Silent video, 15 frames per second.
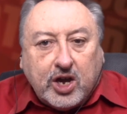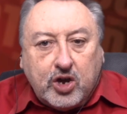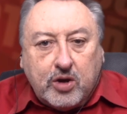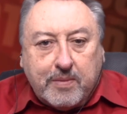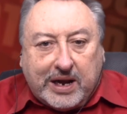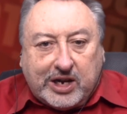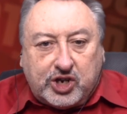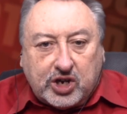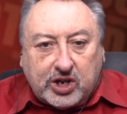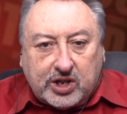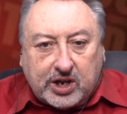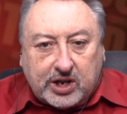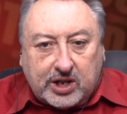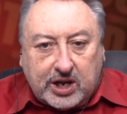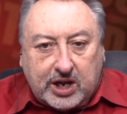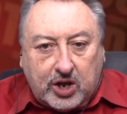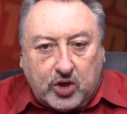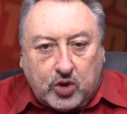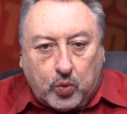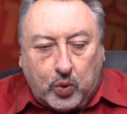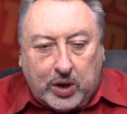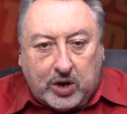You mentioned that the
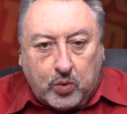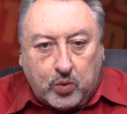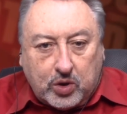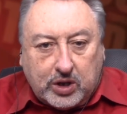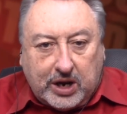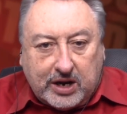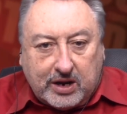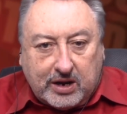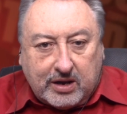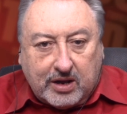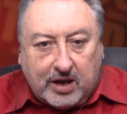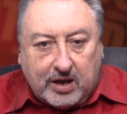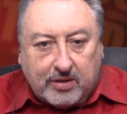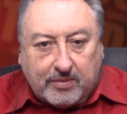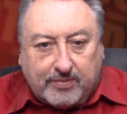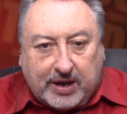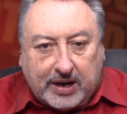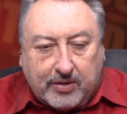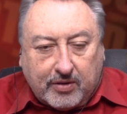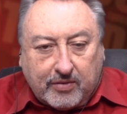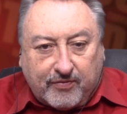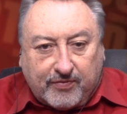winner will get
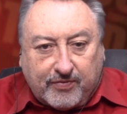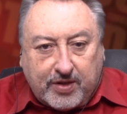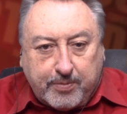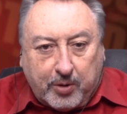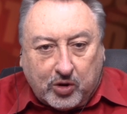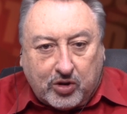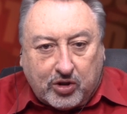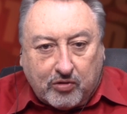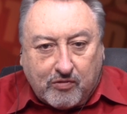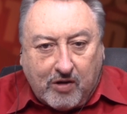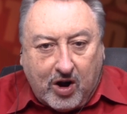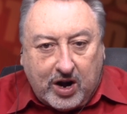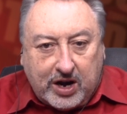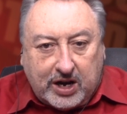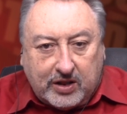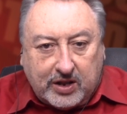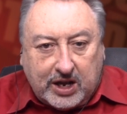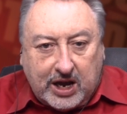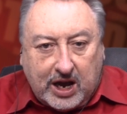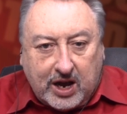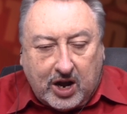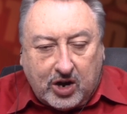a sponsored ride in
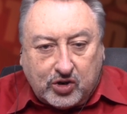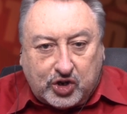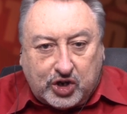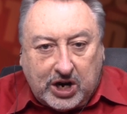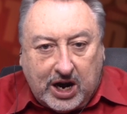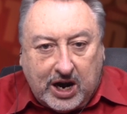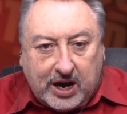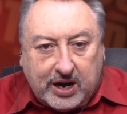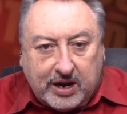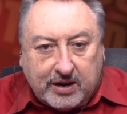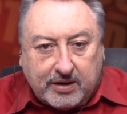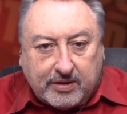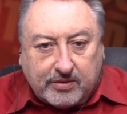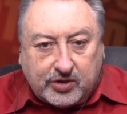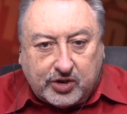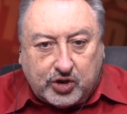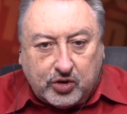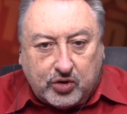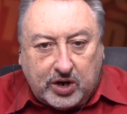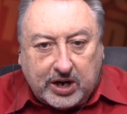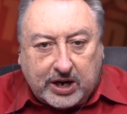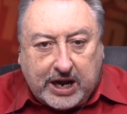the Oceania
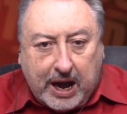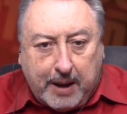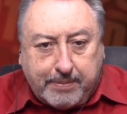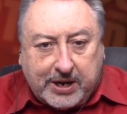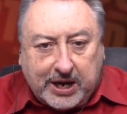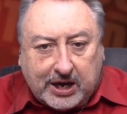Junior Cup.